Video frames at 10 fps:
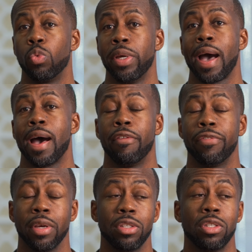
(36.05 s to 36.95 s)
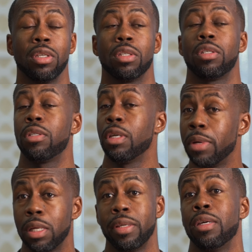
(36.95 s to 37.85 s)
We have
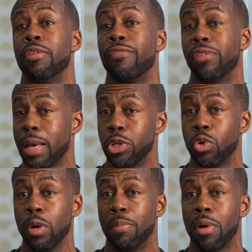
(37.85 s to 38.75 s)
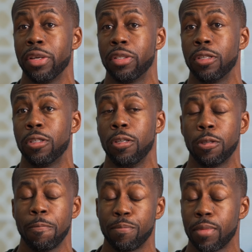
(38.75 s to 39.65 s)
systemically inflammatory processes